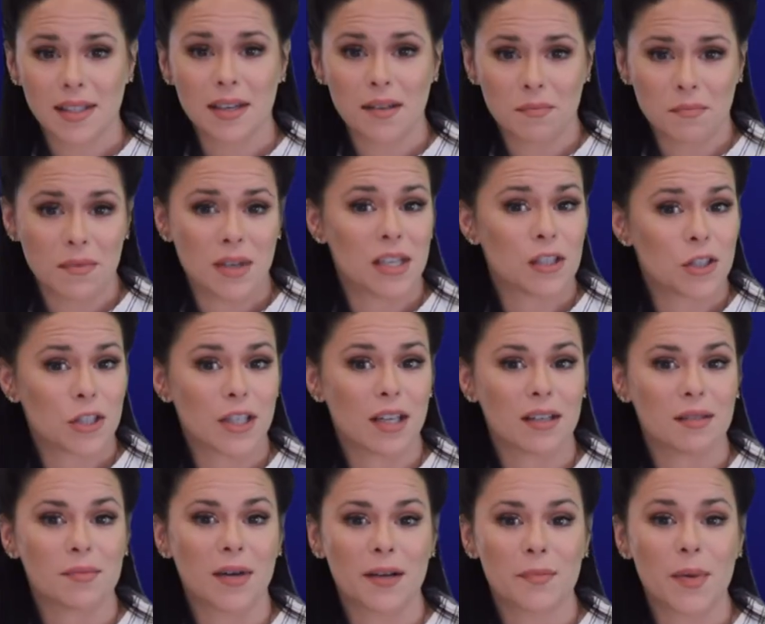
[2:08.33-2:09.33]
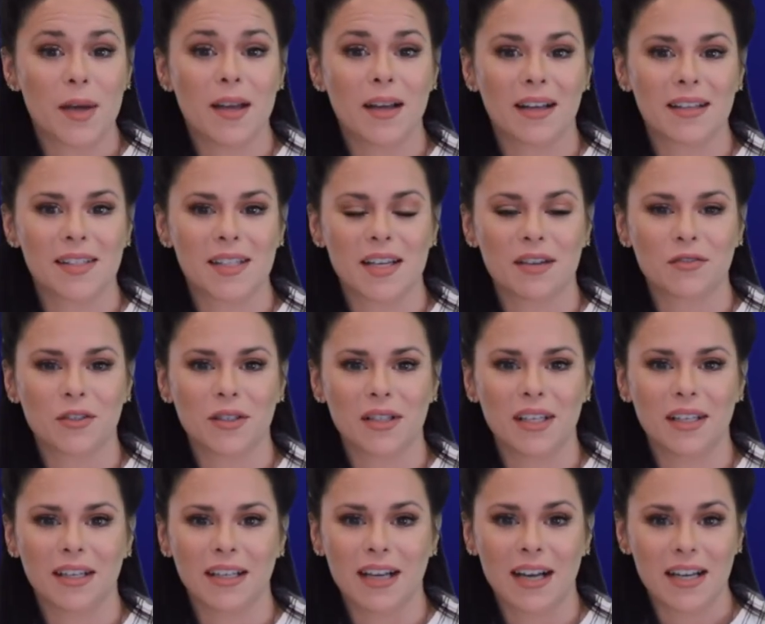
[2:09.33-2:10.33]
like me shitting my pants after
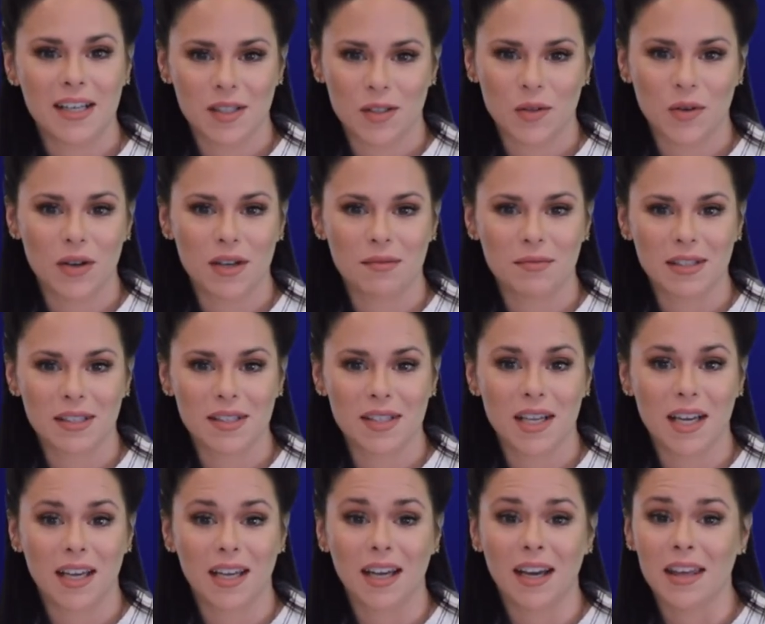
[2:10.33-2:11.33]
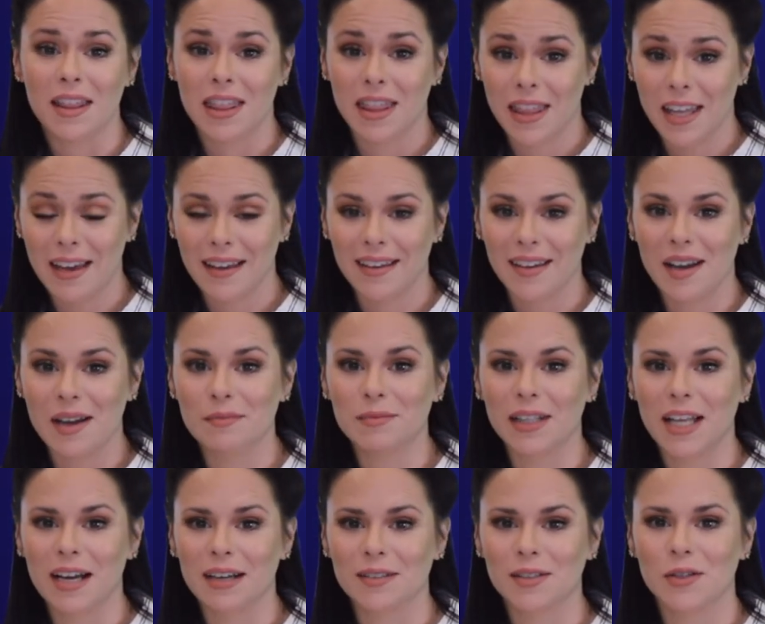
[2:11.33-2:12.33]
eating ice cream and saying, "I think I'm
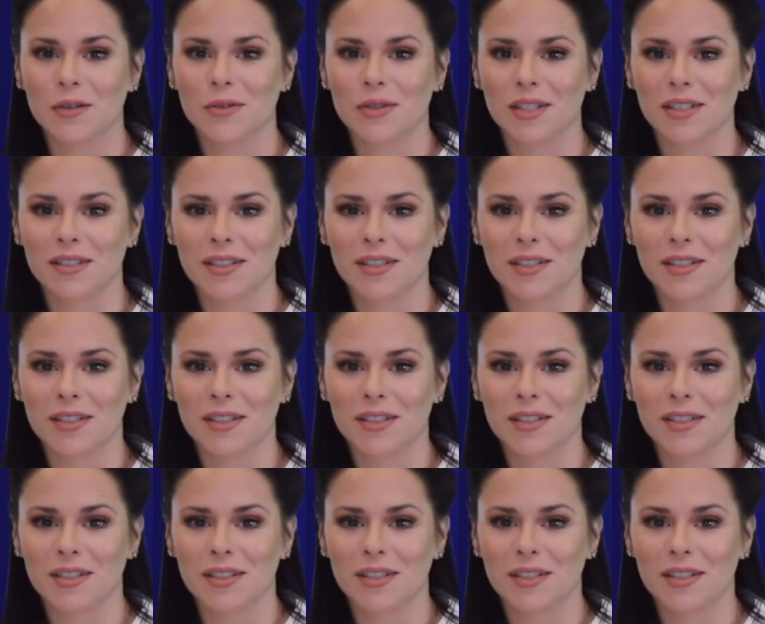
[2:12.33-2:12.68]
lactose